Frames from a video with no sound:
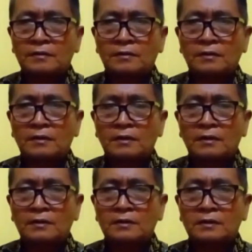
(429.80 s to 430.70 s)
or
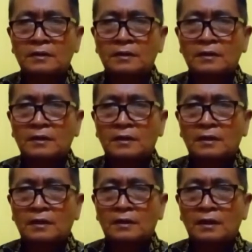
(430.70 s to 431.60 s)

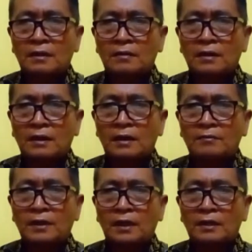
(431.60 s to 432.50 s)
no,
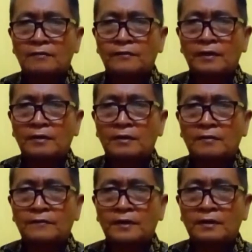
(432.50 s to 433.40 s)
I'm not afraid
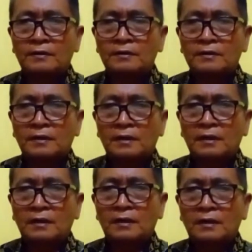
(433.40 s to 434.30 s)
of you.
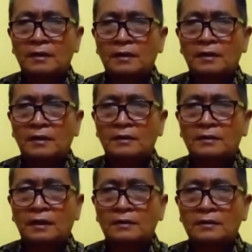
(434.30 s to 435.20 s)

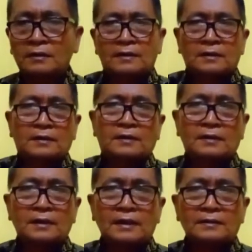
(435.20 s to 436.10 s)
Okay.
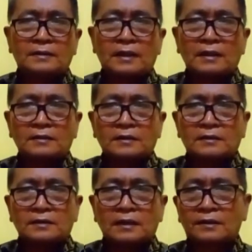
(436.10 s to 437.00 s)
The next
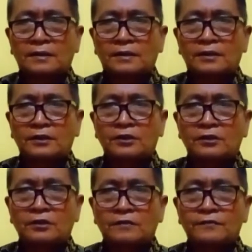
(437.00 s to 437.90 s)
sentence, do
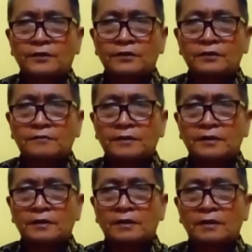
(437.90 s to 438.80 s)
you confuse
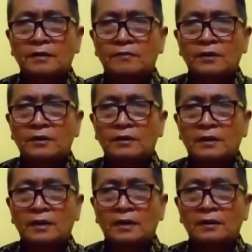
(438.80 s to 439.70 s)
with what
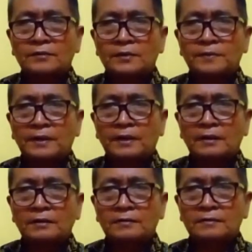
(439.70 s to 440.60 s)
I'm
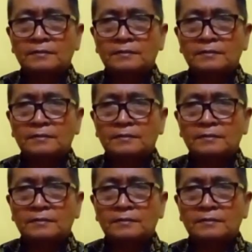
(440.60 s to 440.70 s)
speaking?